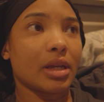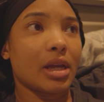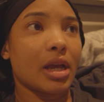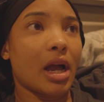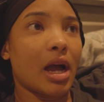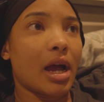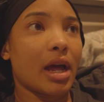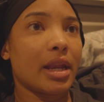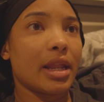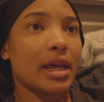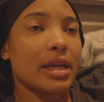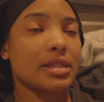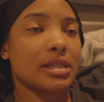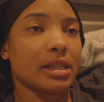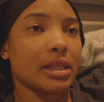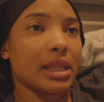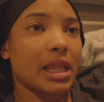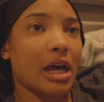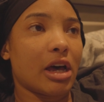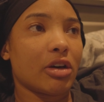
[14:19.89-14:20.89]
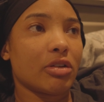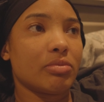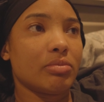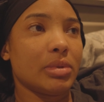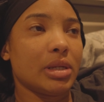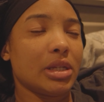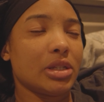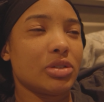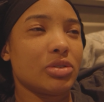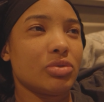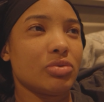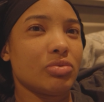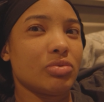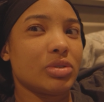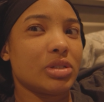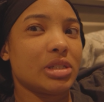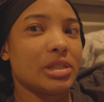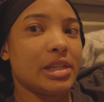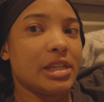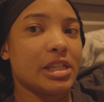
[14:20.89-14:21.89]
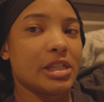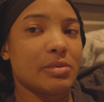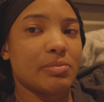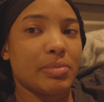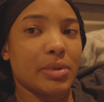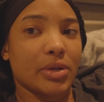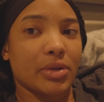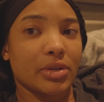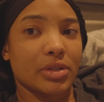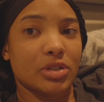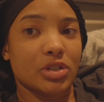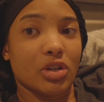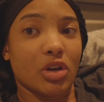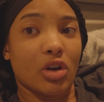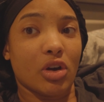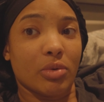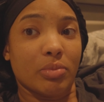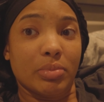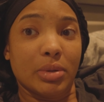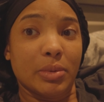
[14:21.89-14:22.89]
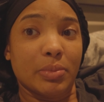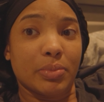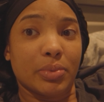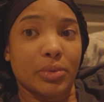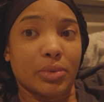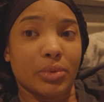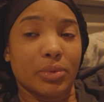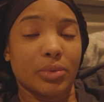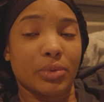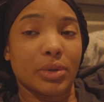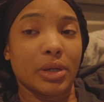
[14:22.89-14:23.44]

God has allowed me to see spirits on people